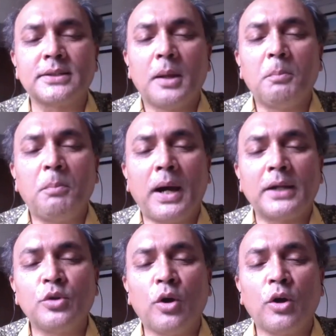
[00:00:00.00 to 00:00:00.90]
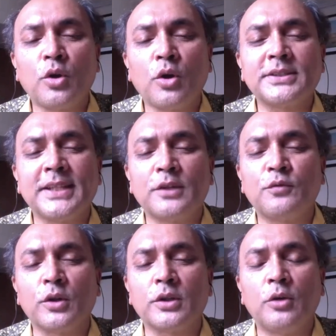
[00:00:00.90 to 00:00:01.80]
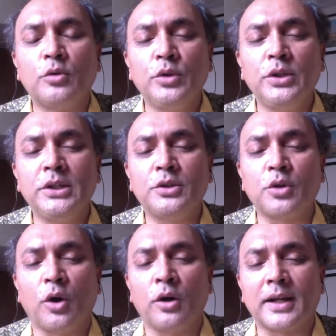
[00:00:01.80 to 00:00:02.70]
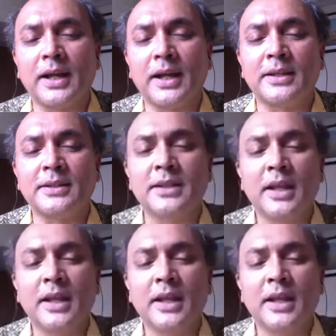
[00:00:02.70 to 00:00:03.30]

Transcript: but not toxic for the wheat or rice,